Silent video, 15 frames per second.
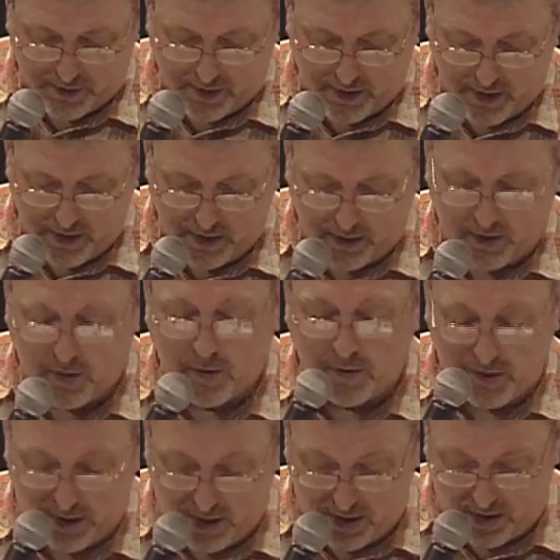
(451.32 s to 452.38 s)
I needed to go
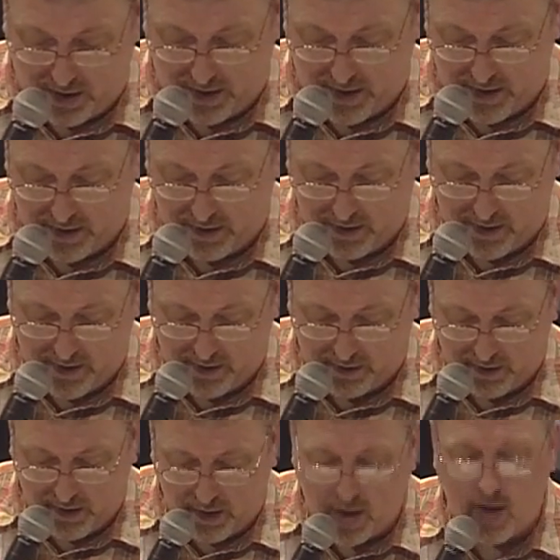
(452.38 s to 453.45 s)
to
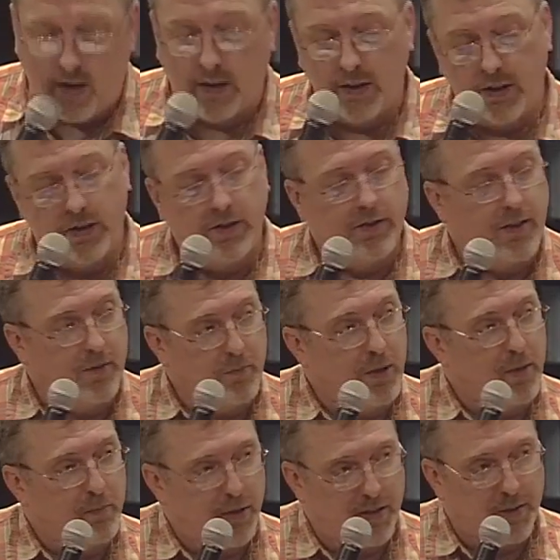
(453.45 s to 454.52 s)
and the college had just given me
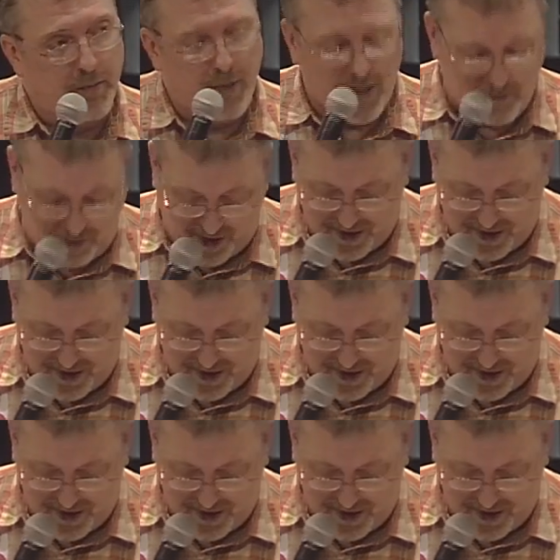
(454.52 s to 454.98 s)
the piece of paper I